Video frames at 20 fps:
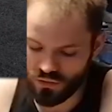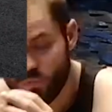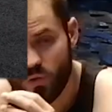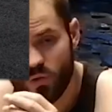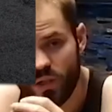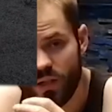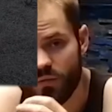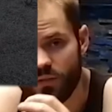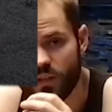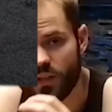
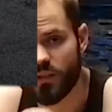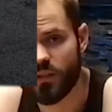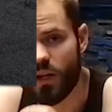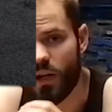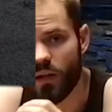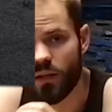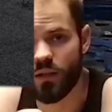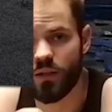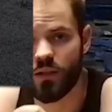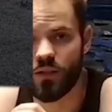to give it a
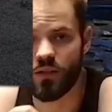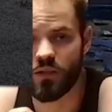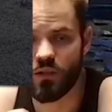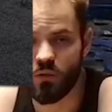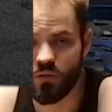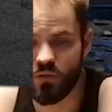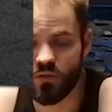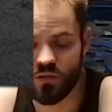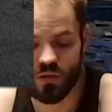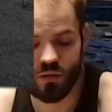darker and a
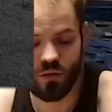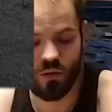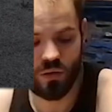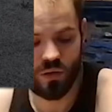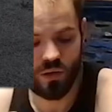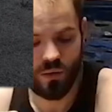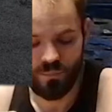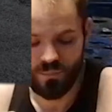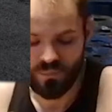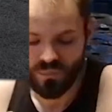used look.
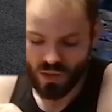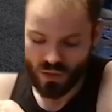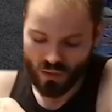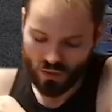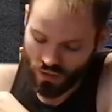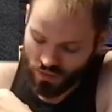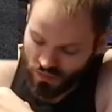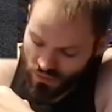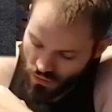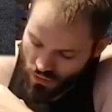
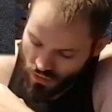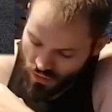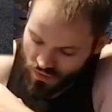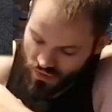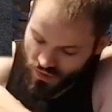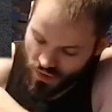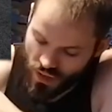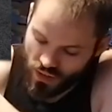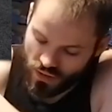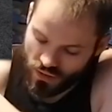And as you can
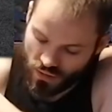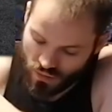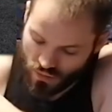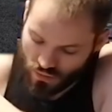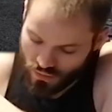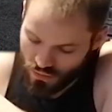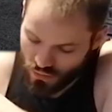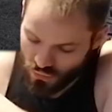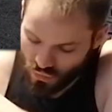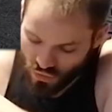see,
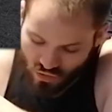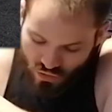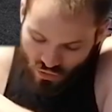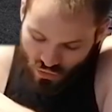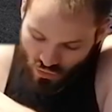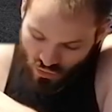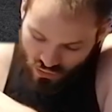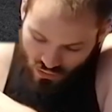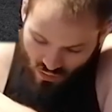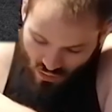the wood
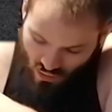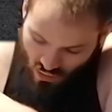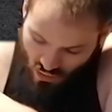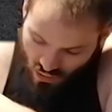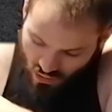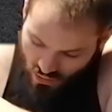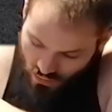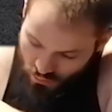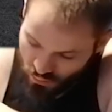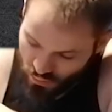turned dark,
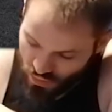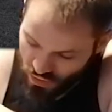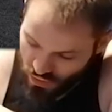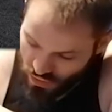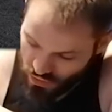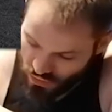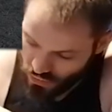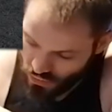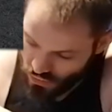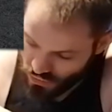
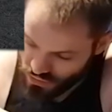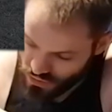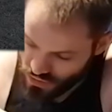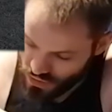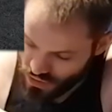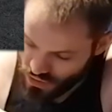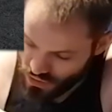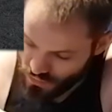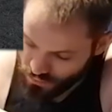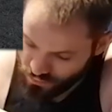but on
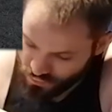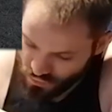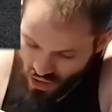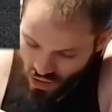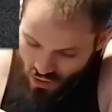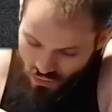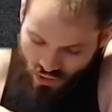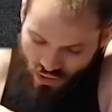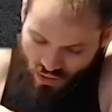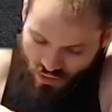the
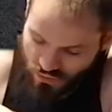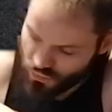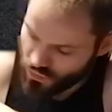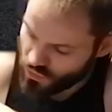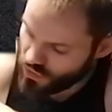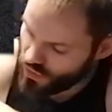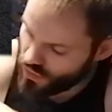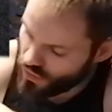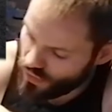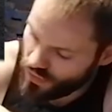areas
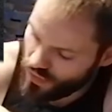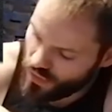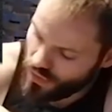which I